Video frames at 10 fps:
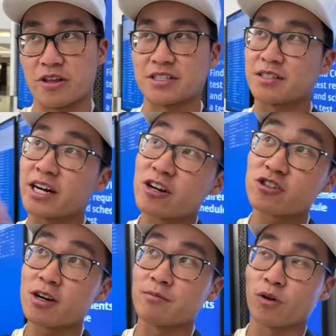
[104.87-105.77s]
this entire
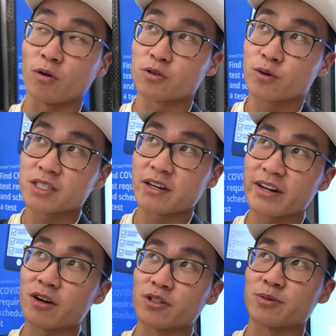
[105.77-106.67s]
trip, the whole 27
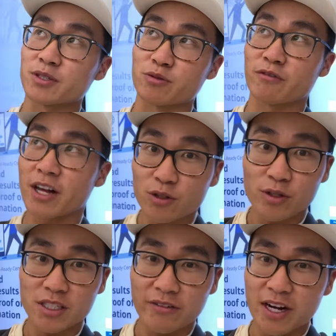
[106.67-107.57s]
hours, because when you fly
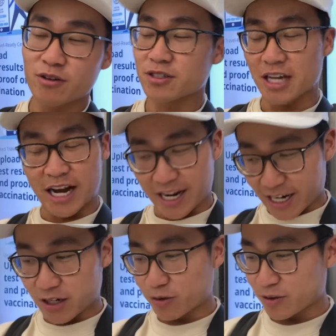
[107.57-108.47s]
27 hours, I
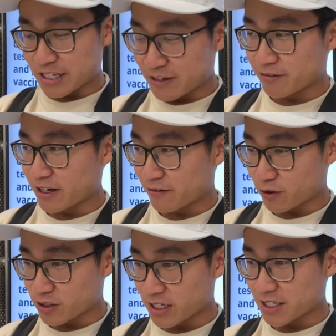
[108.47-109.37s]
kind of won't need to fly
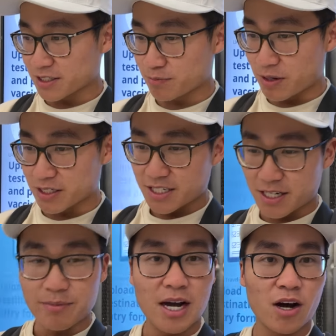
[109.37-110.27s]
first class. But
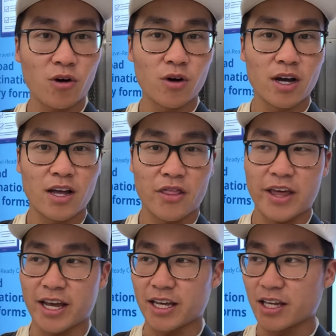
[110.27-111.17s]
somehow
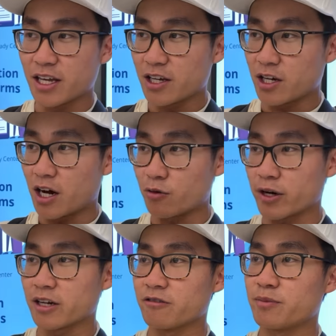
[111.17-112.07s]
they got
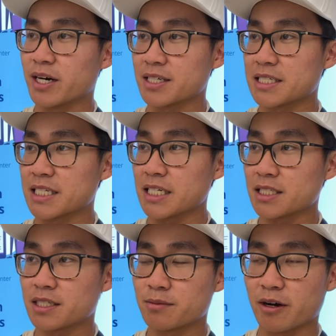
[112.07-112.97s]
rid of my seat,
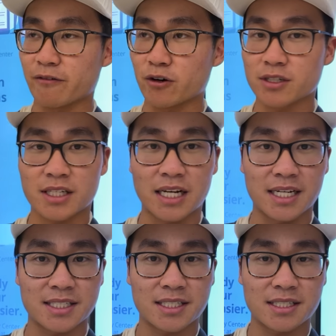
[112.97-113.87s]
my first
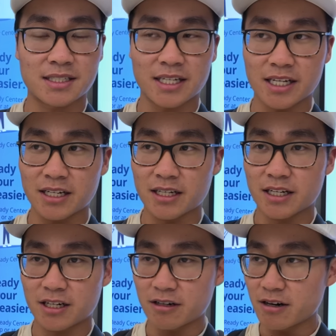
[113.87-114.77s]
class ticket
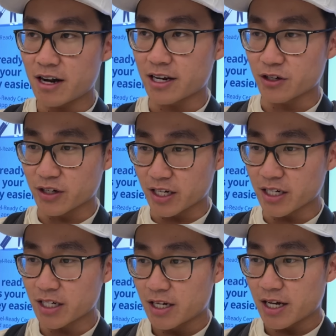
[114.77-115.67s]
here at
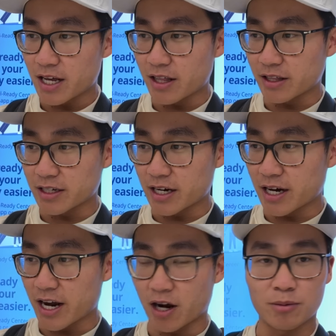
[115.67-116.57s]
United, and
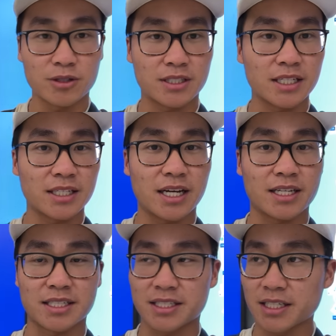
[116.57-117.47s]
uh, I almost didn't get
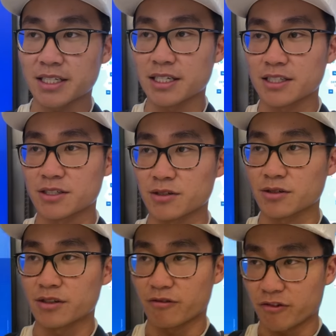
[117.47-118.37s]
a seat into the
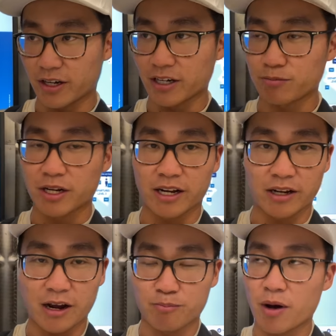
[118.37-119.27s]
flight, but
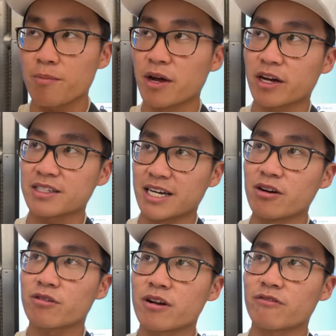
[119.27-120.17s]
I, I bumped, I got
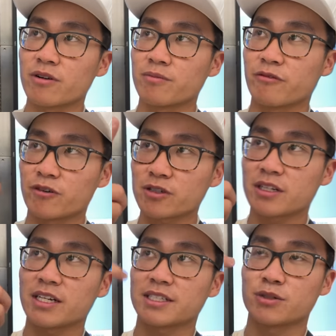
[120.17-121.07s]
downgraded from first
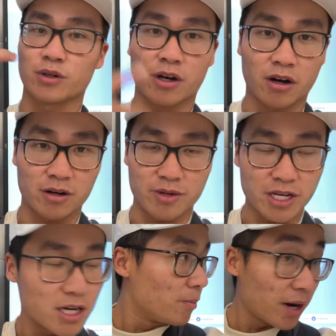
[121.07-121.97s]
class to economy.
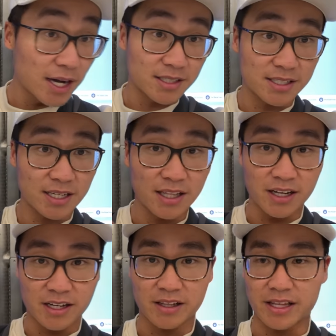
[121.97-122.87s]
But
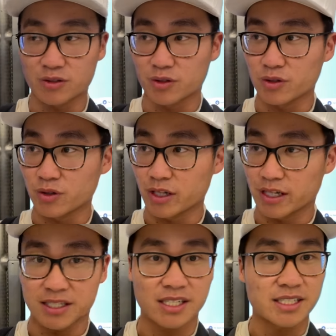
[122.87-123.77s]
luckily, this was only
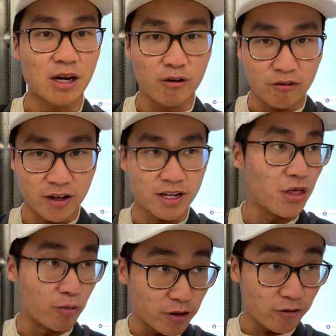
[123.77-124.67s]
like a six-hour flight.
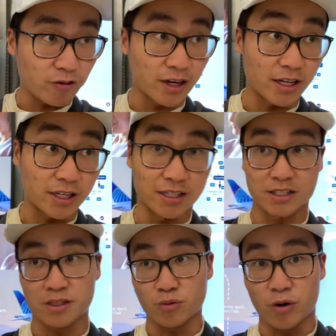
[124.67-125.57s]
The real flight
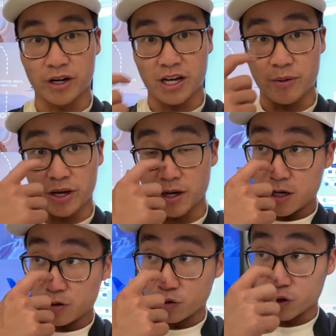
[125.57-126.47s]
is the one coming up,
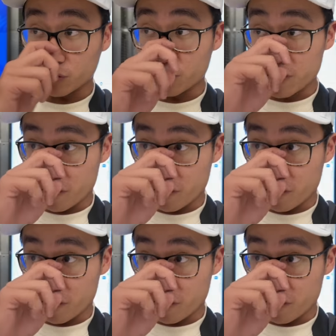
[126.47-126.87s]
which will be